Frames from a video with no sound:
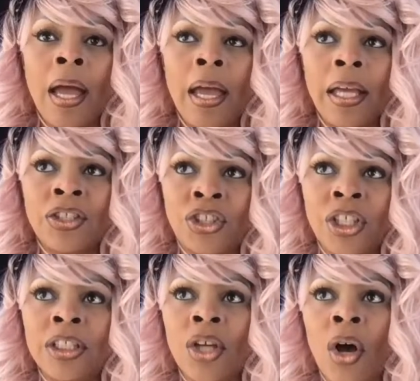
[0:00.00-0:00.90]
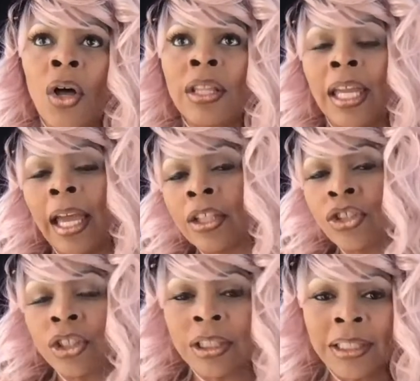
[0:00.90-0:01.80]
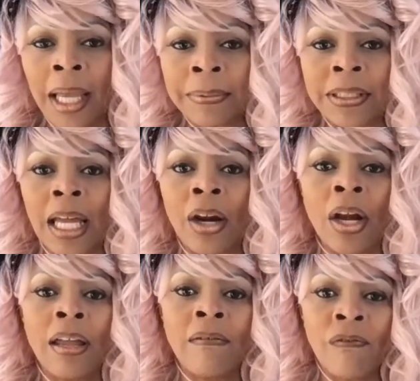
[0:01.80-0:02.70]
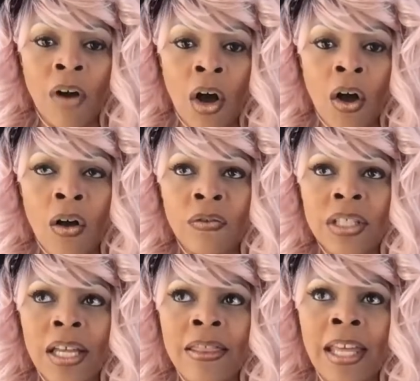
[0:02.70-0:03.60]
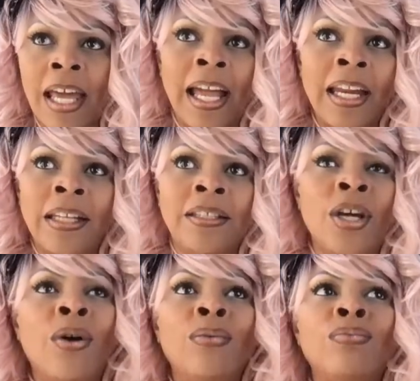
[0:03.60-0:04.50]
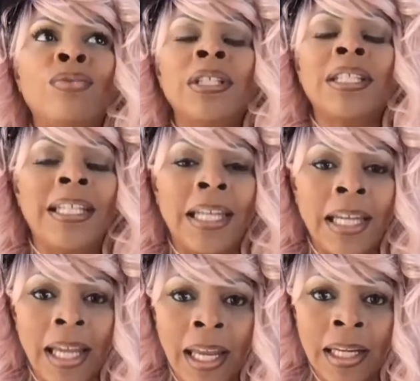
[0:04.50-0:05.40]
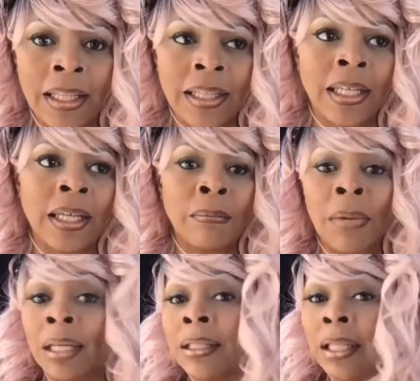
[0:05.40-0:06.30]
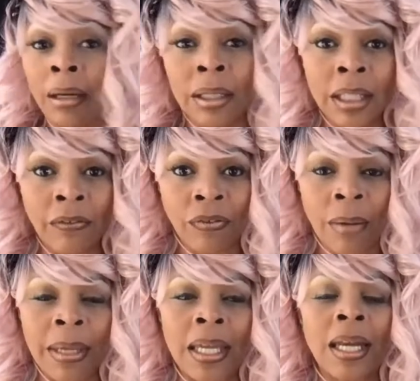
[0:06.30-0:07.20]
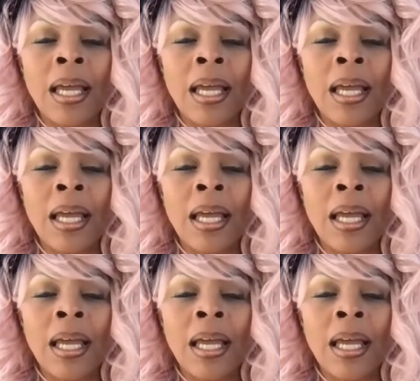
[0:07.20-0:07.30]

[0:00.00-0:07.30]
It's just all the extra steps that are involved that I don't really get anything monetarily from it.